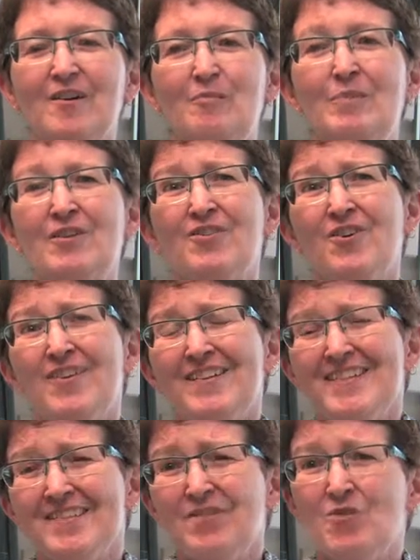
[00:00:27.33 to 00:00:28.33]

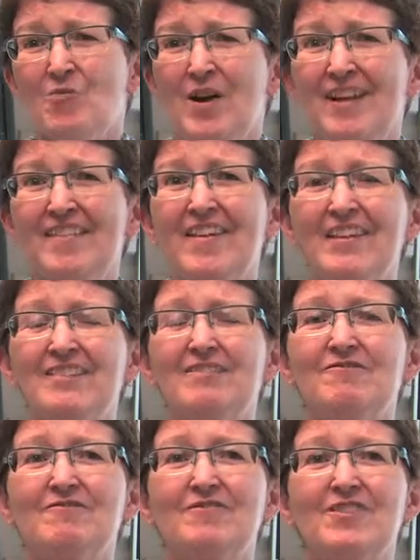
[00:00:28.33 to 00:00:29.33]
Because of the way that
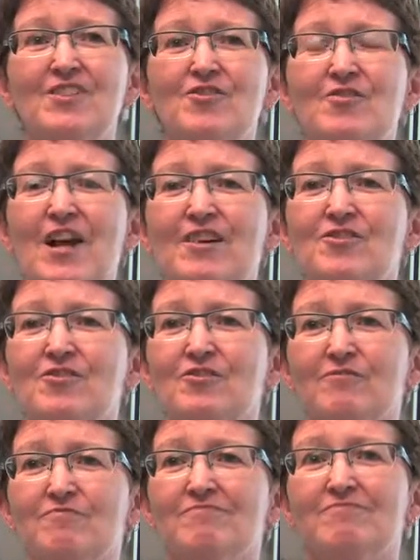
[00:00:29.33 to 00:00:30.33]
the
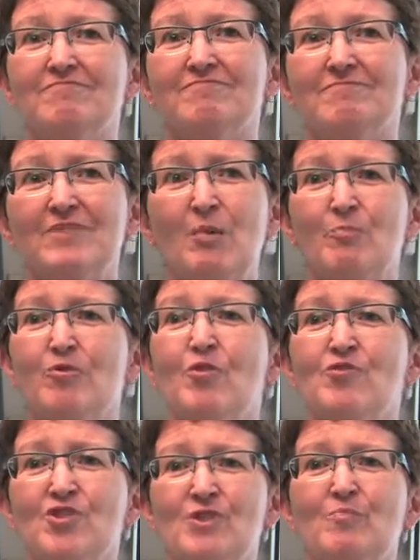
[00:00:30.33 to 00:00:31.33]
director
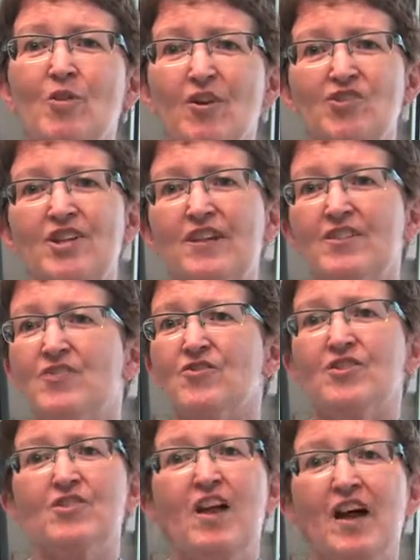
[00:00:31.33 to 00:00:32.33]
approaches projects,
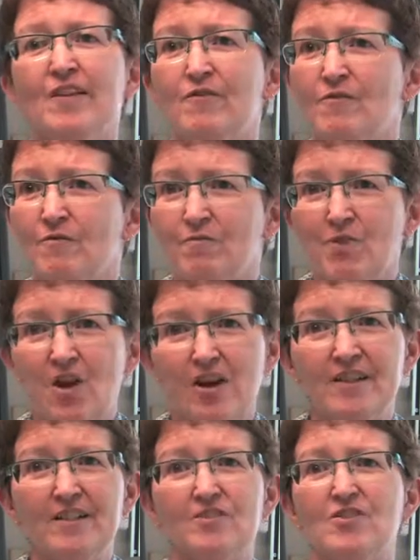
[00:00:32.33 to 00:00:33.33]
there's a lot of
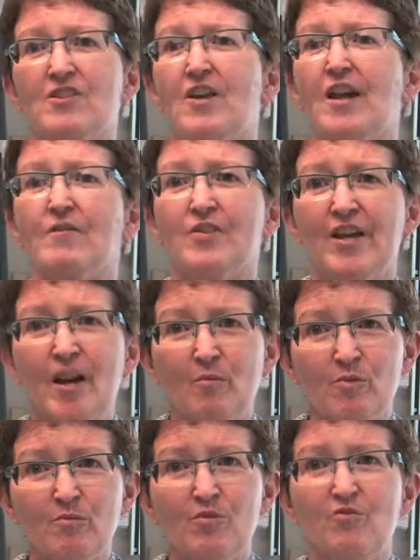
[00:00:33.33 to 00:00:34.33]
cutting, there's a lot of
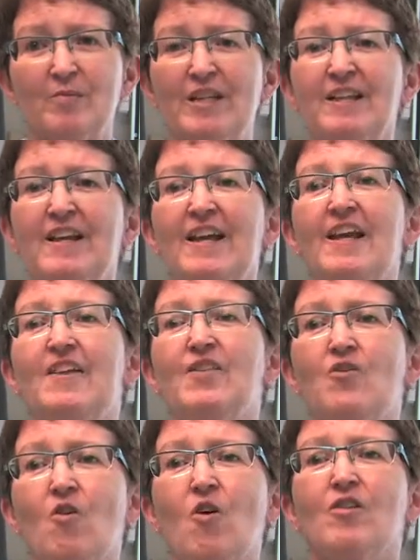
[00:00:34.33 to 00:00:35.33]
camera movement.
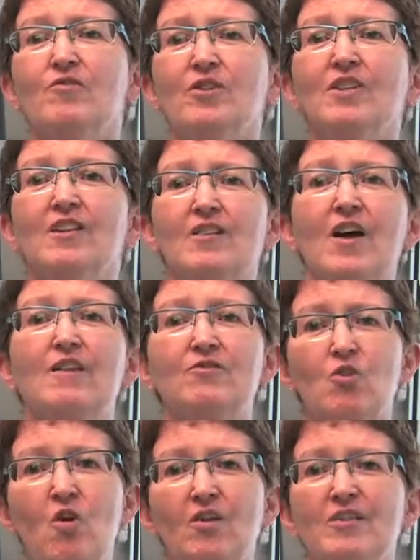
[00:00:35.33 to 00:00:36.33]
There aren't really a lot of
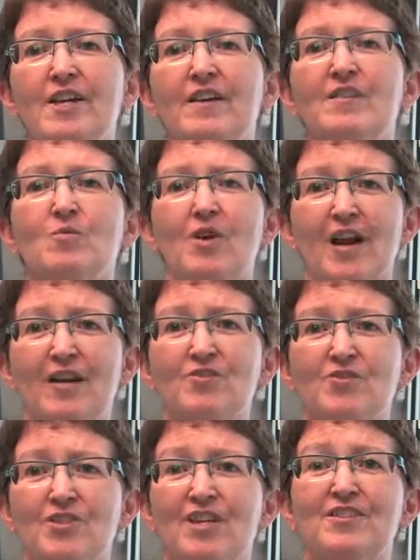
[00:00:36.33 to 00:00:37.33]
long takes where
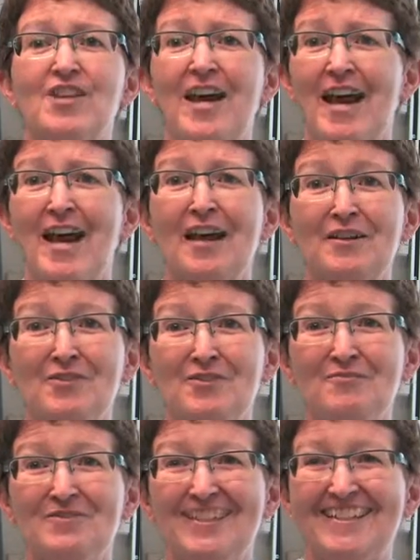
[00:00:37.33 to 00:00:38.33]
actors get to act.
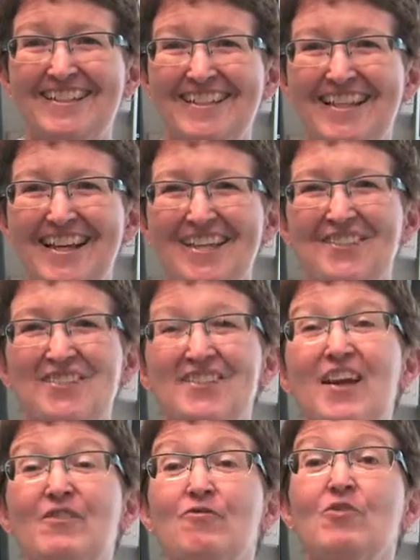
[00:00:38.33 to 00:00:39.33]
There's a
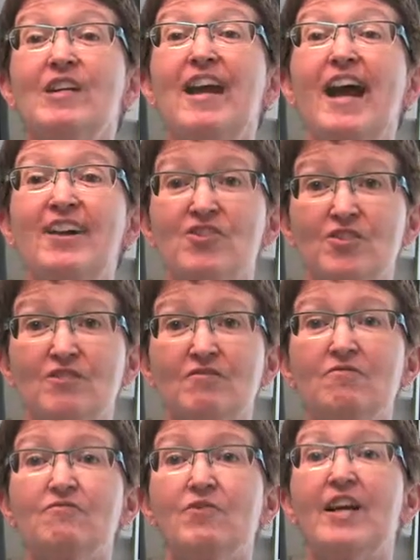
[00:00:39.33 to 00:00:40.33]
lot of reaction
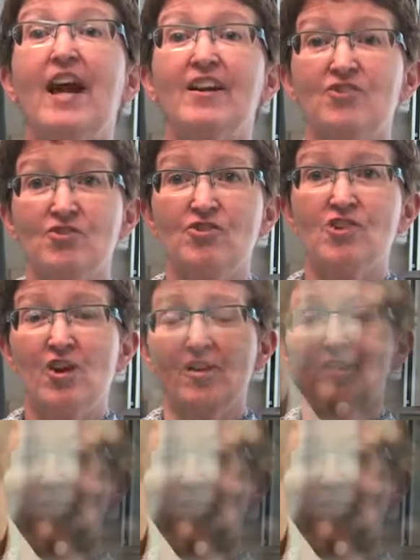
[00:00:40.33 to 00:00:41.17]
shots.